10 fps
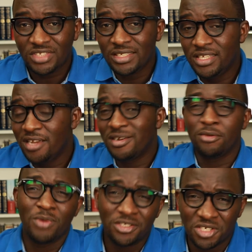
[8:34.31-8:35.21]
say, oh,
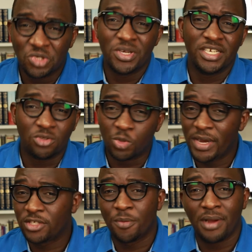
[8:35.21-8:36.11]
we're just doing it to
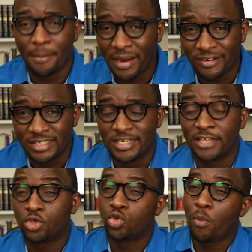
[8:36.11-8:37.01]
spice up our marriage. There are
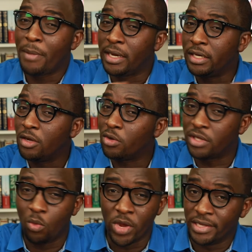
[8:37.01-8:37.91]
so many
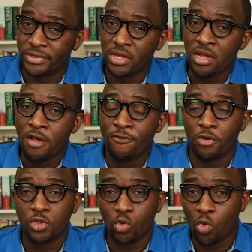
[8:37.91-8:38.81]
other ways for
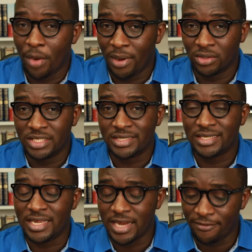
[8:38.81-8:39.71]
you to go about
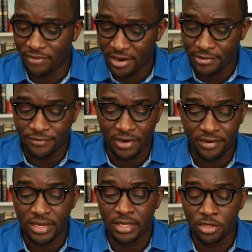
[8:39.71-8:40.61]
this in a very,
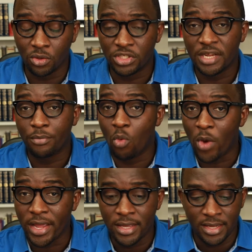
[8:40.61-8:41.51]
very, you know, simple
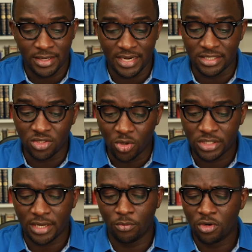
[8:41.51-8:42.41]
way that is
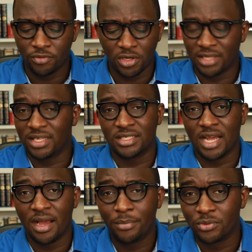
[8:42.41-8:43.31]
not. And one of the other things
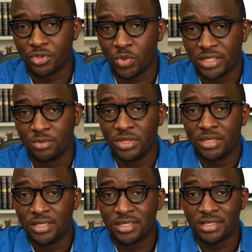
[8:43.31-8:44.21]
that happens with
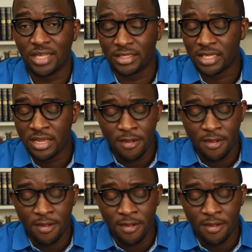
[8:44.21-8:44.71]
this is that